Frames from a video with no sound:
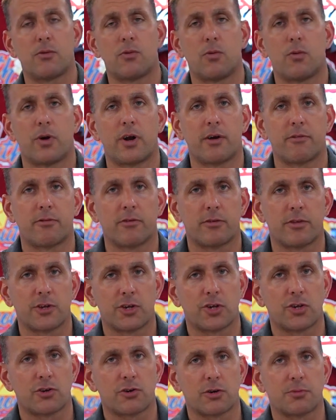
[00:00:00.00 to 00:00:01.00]
whatever the
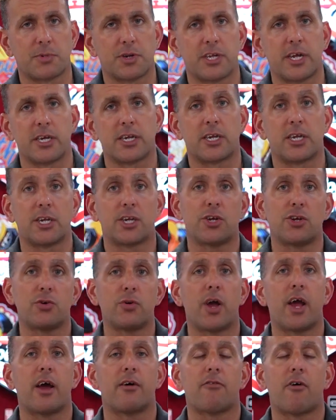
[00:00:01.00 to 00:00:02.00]
circumstances that you
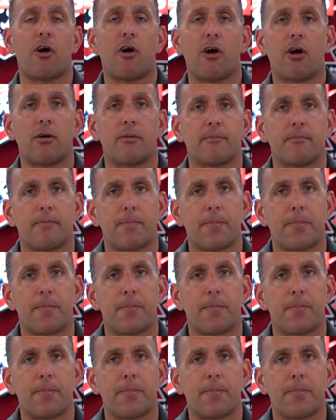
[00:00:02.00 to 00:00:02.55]
have are.